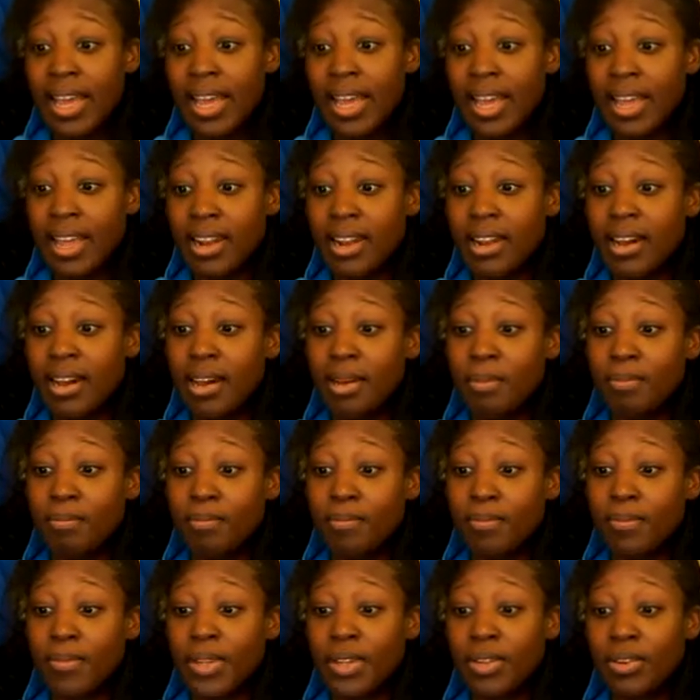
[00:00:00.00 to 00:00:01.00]
And,
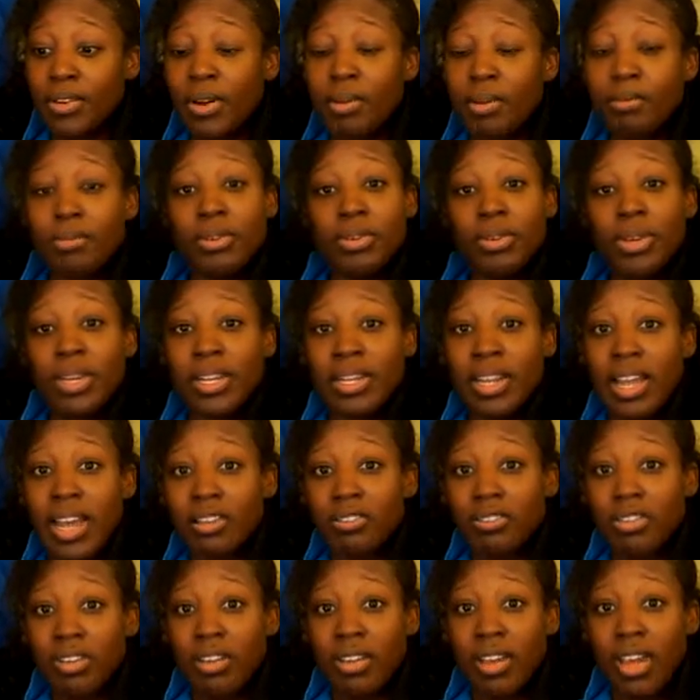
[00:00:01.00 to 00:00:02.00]
I'm doing a
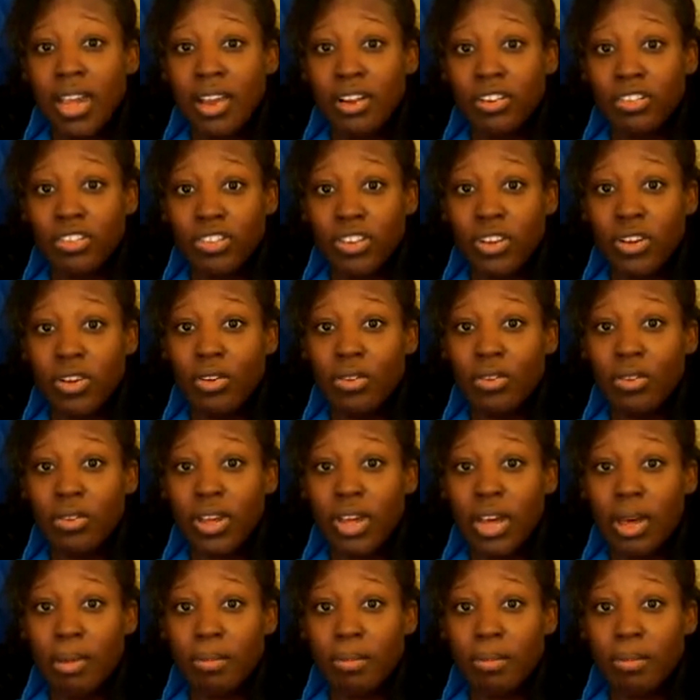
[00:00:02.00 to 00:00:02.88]
natural hair show